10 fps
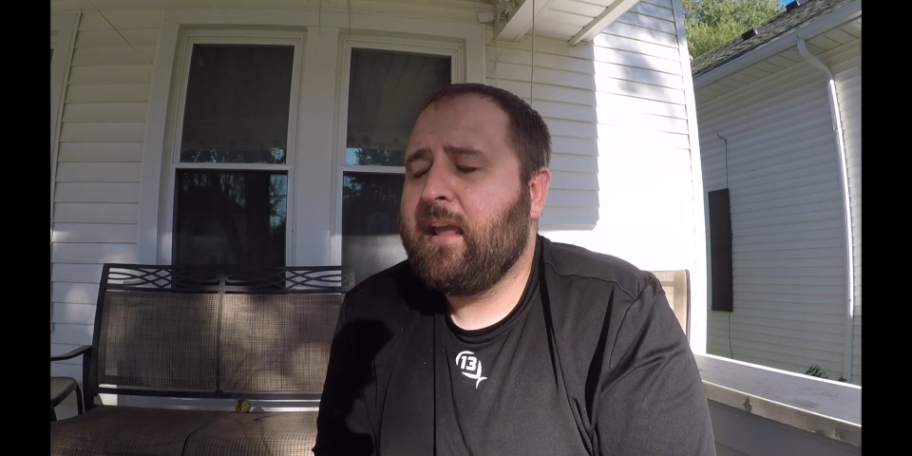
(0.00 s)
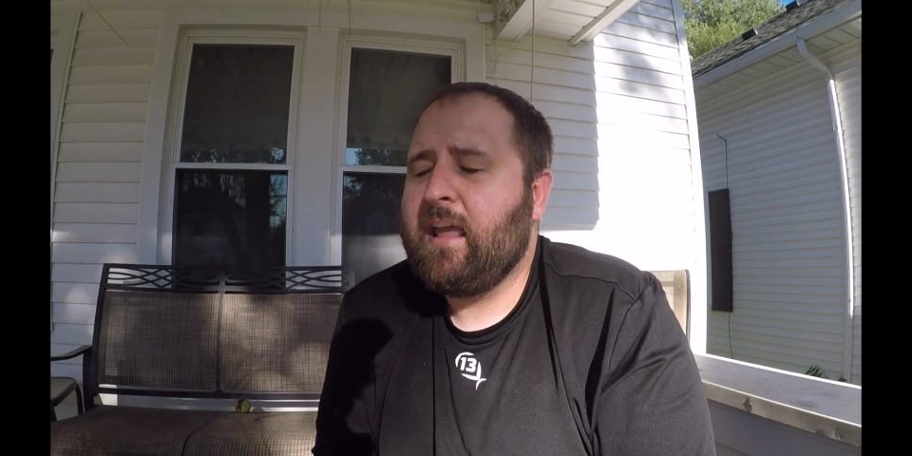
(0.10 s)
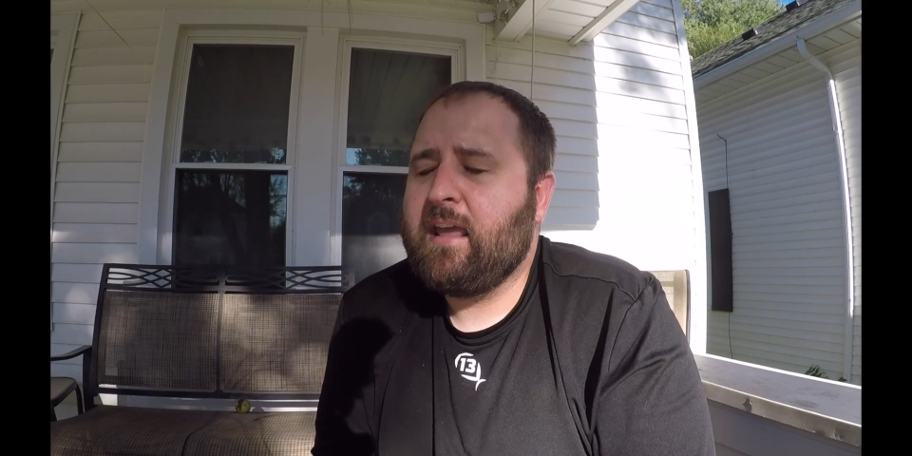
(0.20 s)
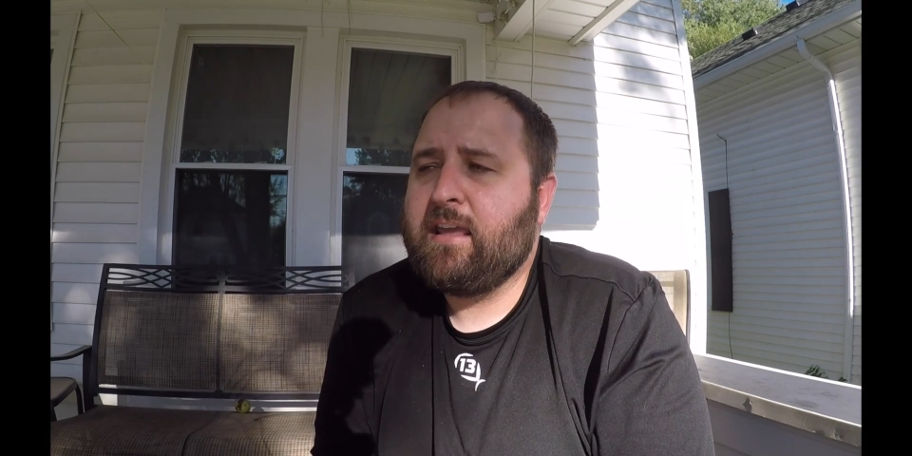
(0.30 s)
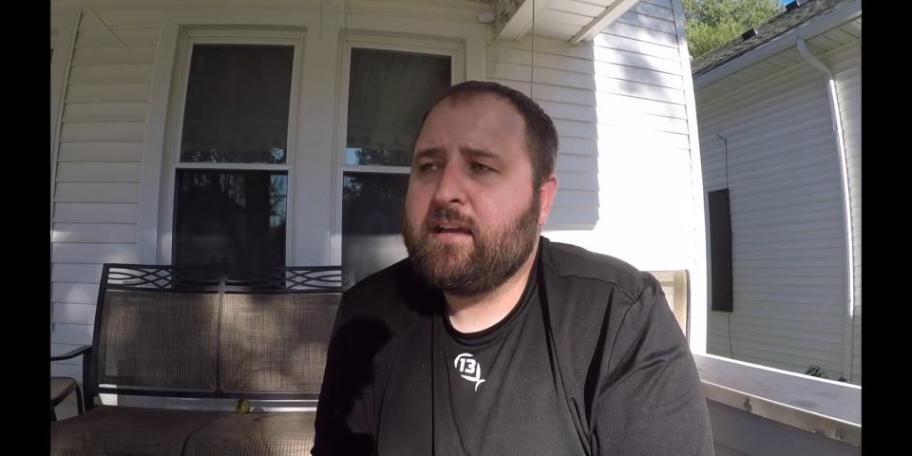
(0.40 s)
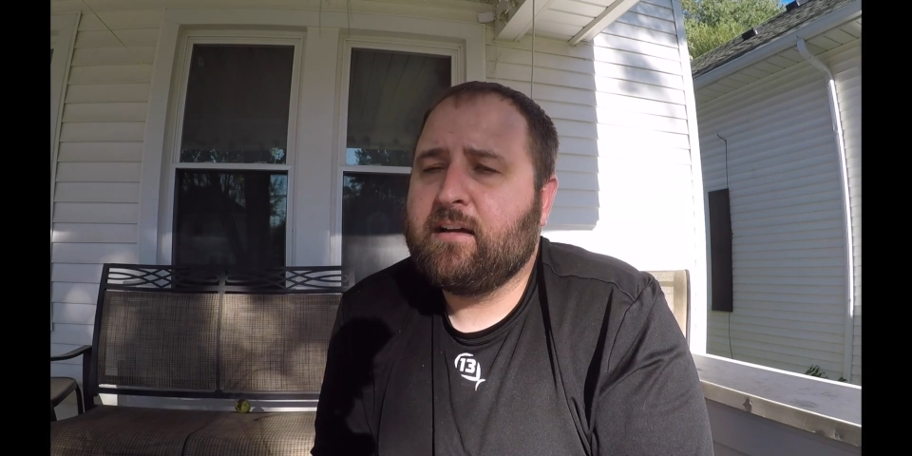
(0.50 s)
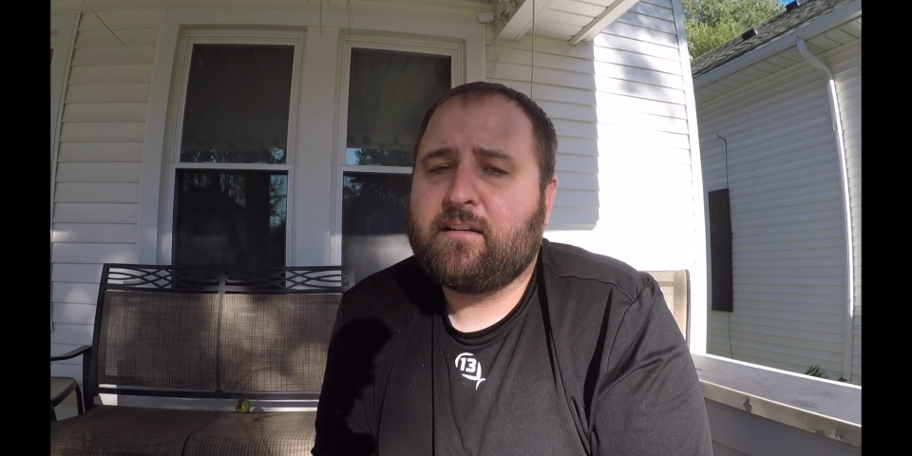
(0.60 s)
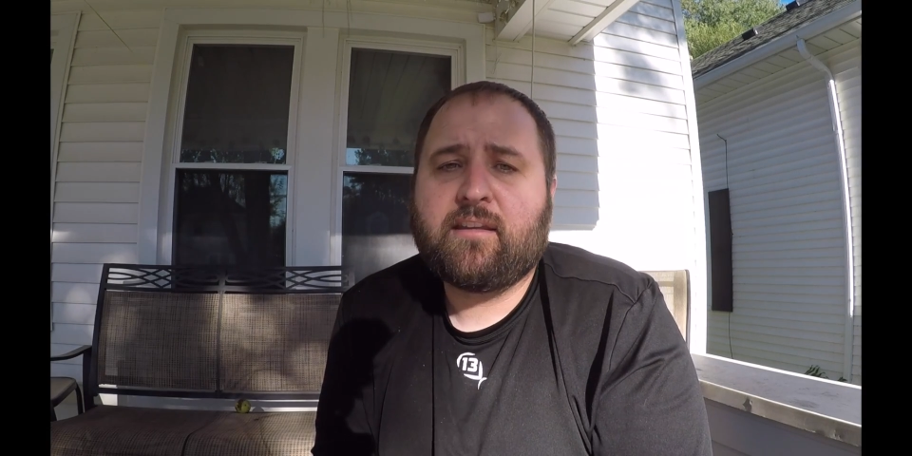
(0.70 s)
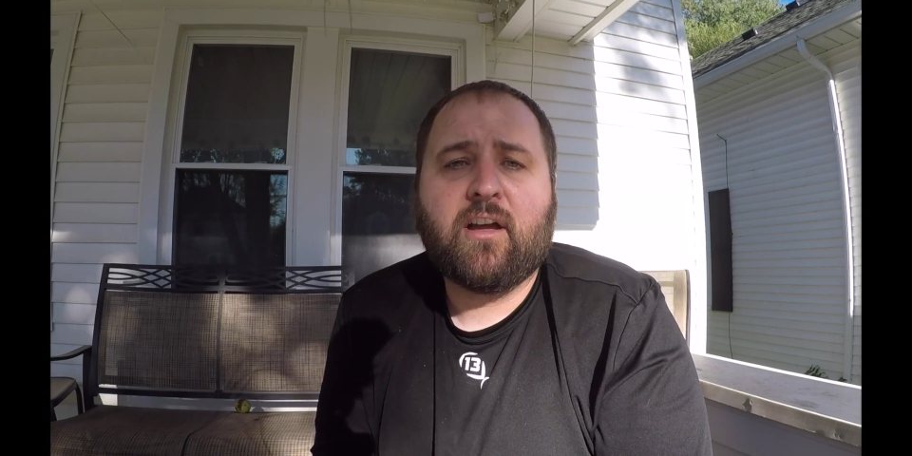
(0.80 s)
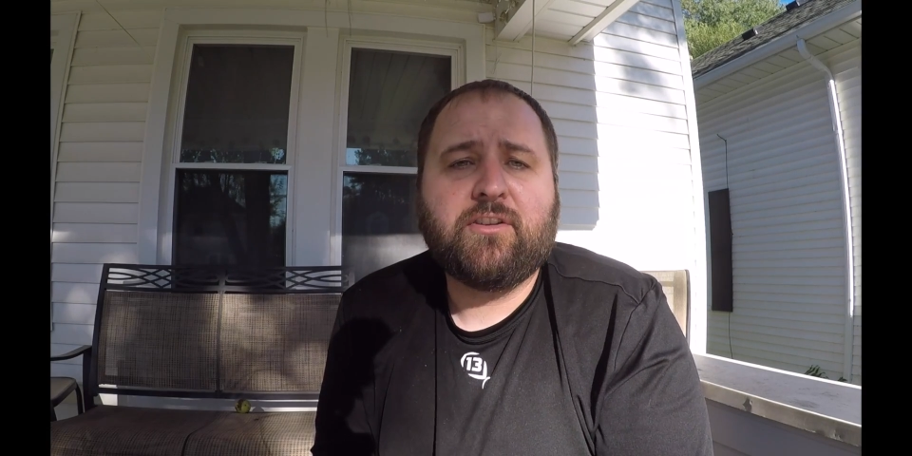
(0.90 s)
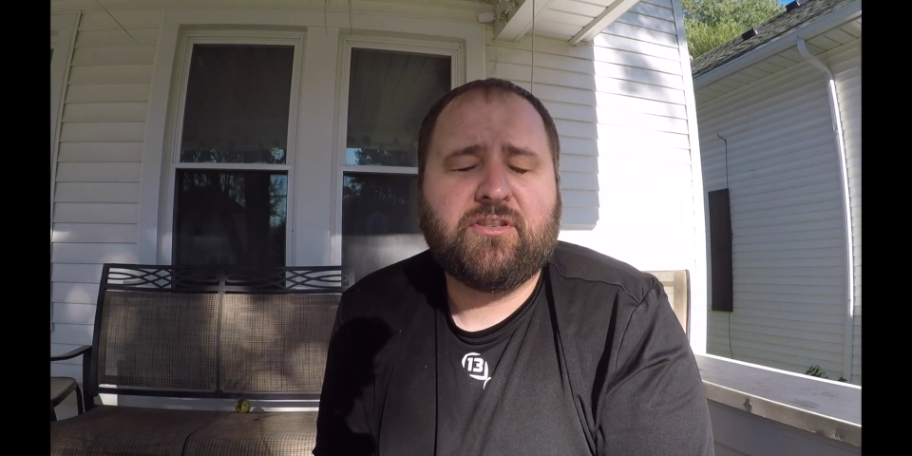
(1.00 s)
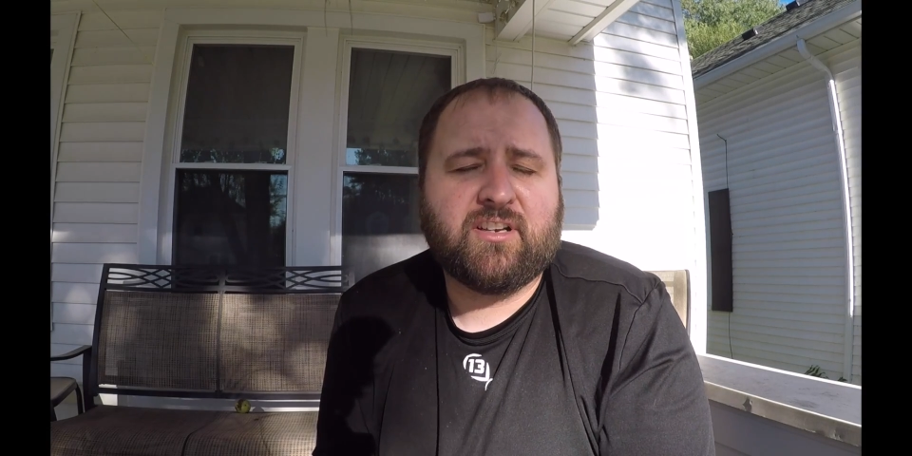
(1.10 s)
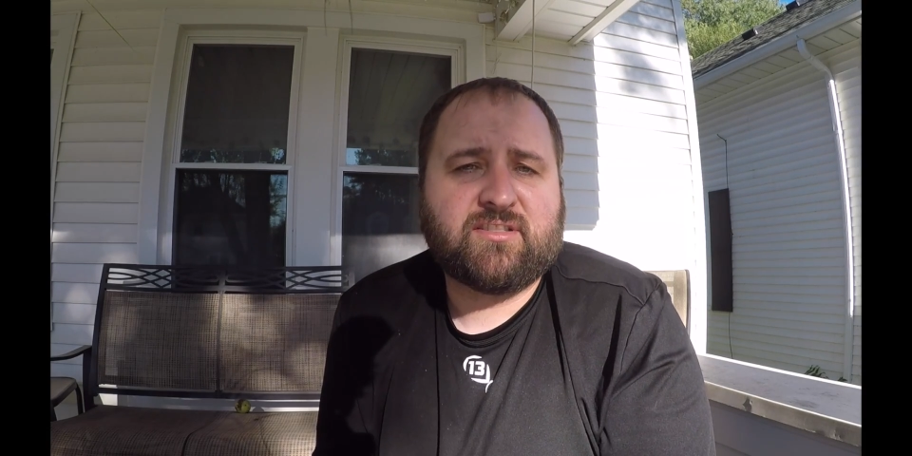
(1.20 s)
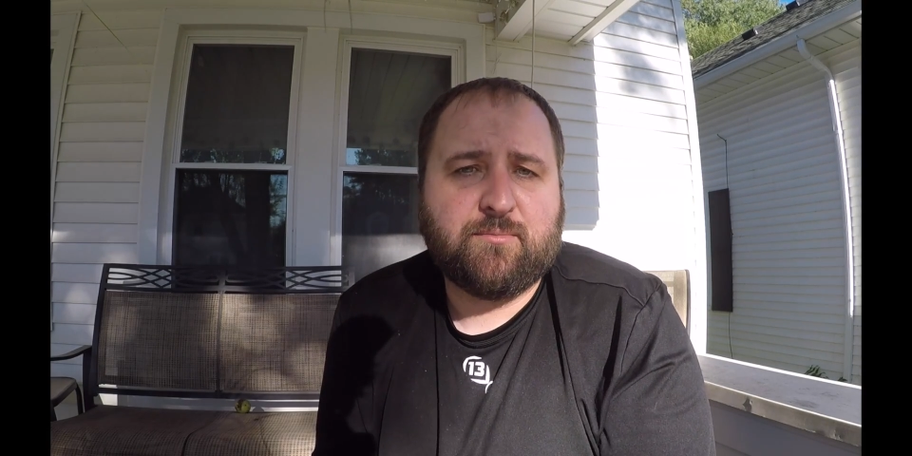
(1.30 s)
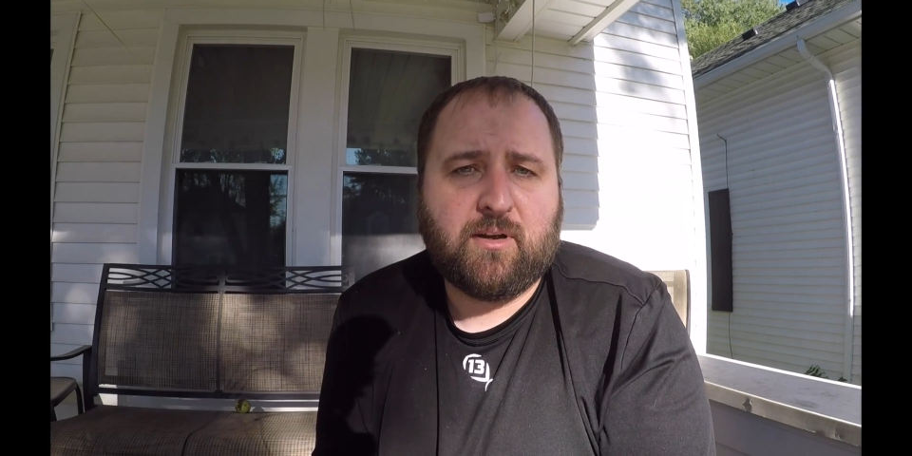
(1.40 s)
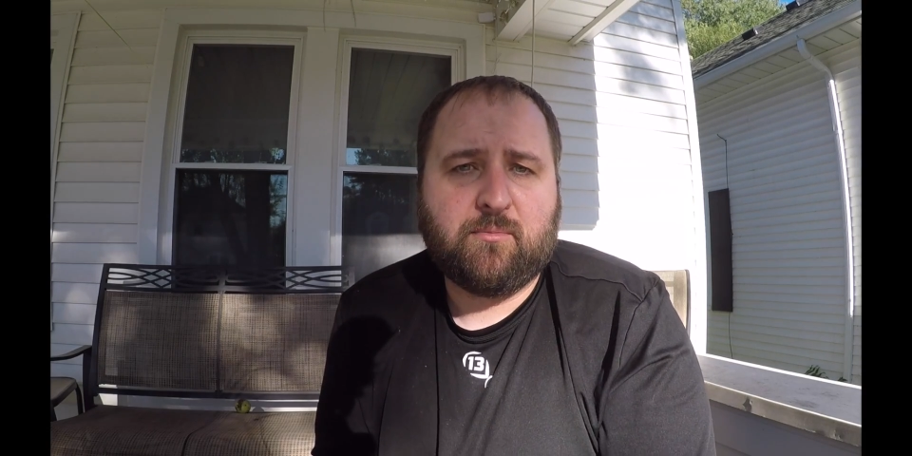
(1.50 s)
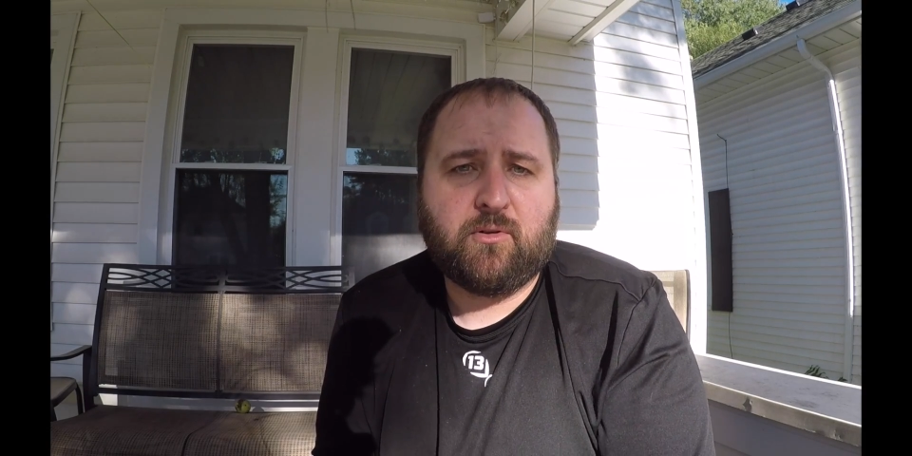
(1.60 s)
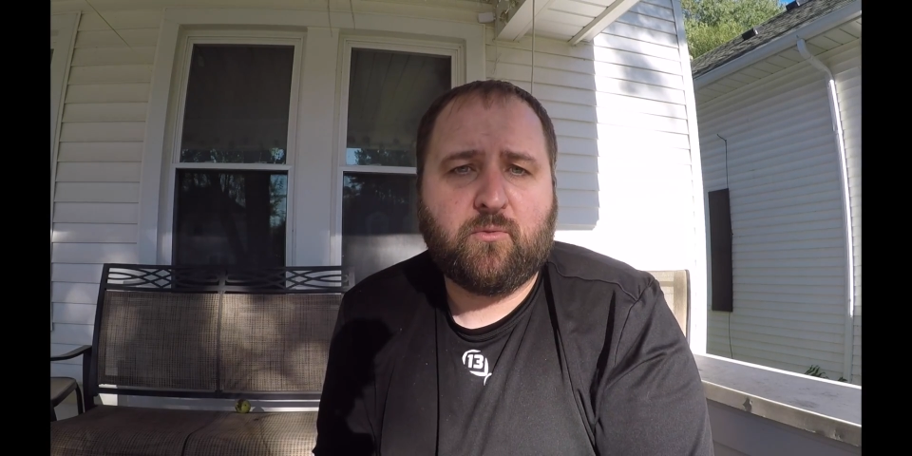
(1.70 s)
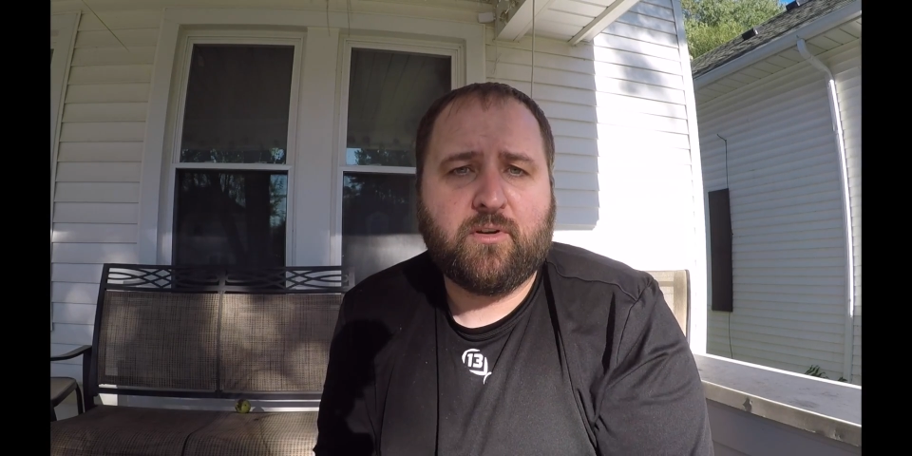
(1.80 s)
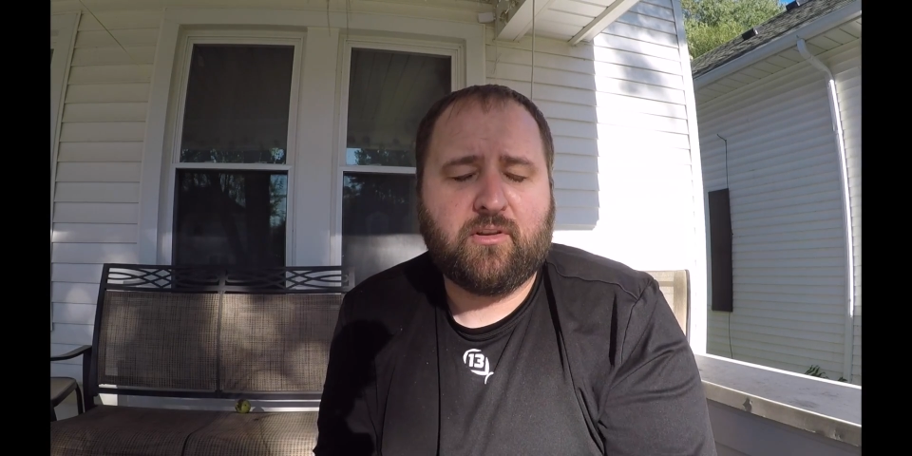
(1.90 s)
a adjust a
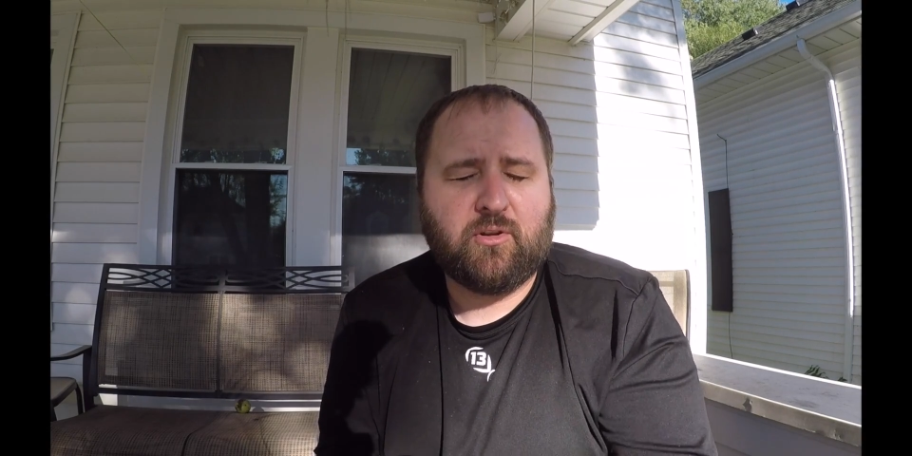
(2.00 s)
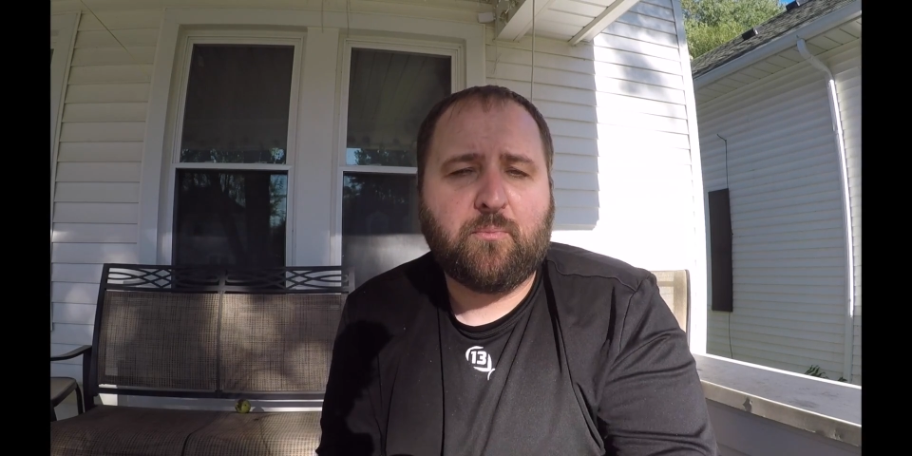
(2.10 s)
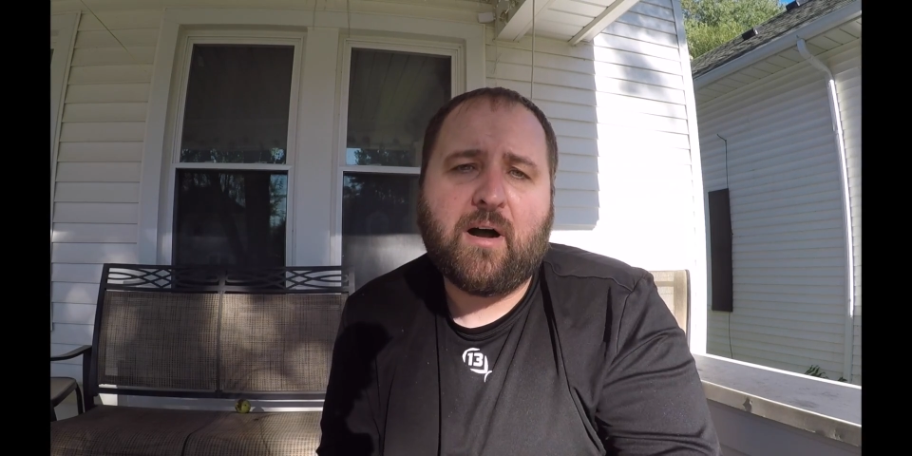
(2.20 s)
bubble with a little